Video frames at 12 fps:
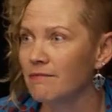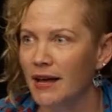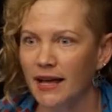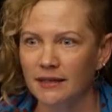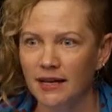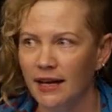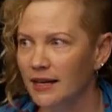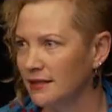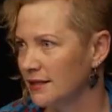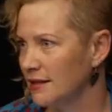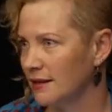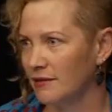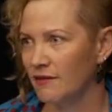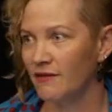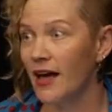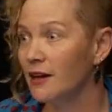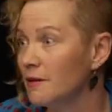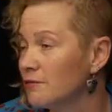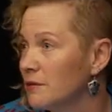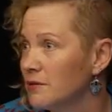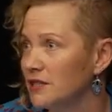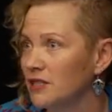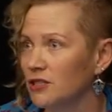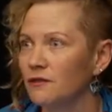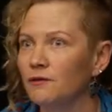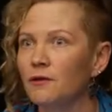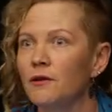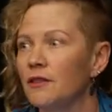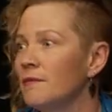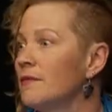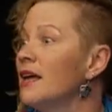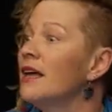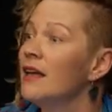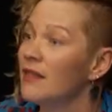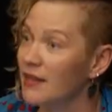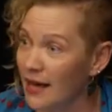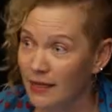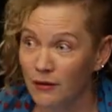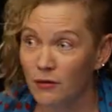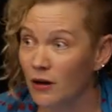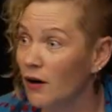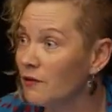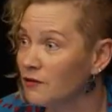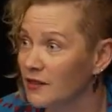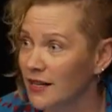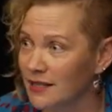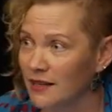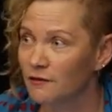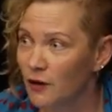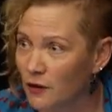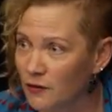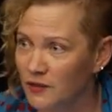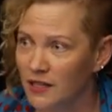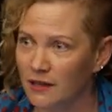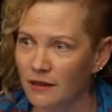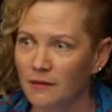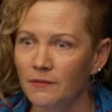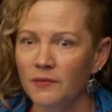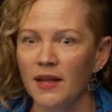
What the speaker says: mandates, the value proposition for them, the ethical conflicts involved in them,